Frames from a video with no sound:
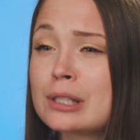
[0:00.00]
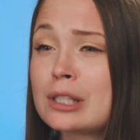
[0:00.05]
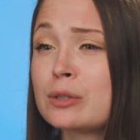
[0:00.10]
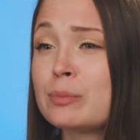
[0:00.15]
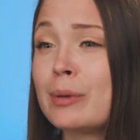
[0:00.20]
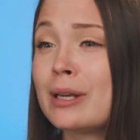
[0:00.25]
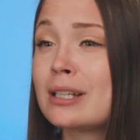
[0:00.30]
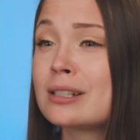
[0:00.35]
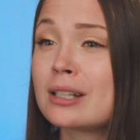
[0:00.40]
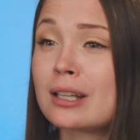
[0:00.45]
this
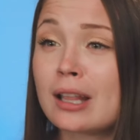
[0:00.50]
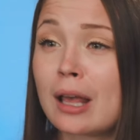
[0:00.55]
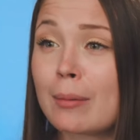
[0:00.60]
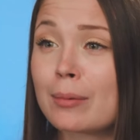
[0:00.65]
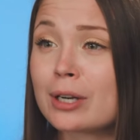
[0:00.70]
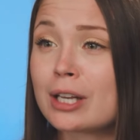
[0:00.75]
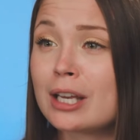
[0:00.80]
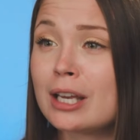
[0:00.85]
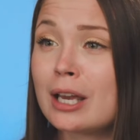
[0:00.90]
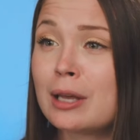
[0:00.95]
big
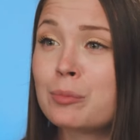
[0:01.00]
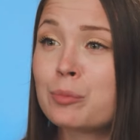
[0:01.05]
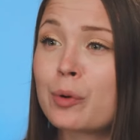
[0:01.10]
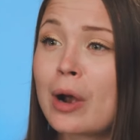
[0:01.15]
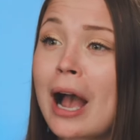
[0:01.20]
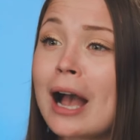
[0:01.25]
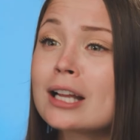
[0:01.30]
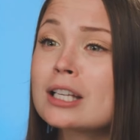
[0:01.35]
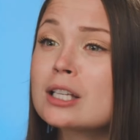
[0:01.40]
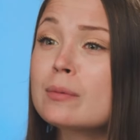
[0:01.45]
celebrity and
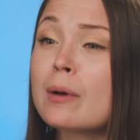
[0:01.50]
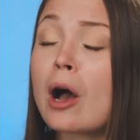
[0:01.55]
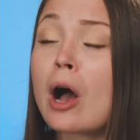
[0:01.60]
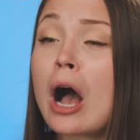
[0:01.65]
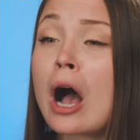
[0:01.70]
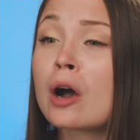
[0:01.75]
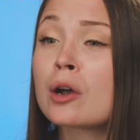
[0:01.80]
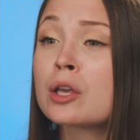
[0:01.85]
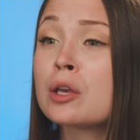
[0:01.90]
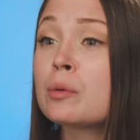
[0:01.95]
bragged about
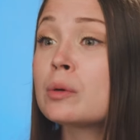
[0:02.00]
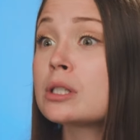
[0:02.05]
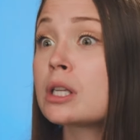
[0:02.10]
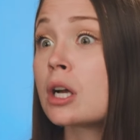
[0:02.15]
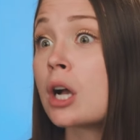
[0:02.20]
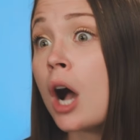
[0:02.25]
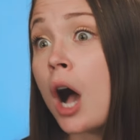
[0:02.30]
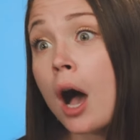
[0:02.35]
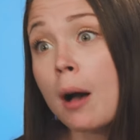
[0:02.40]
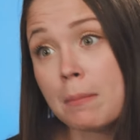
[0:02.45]
how he was a
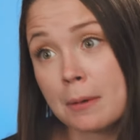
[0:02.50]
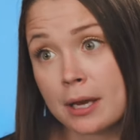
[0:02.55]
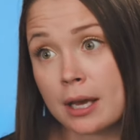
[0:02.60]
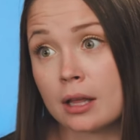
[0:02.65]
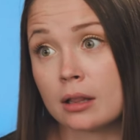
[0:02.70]
cop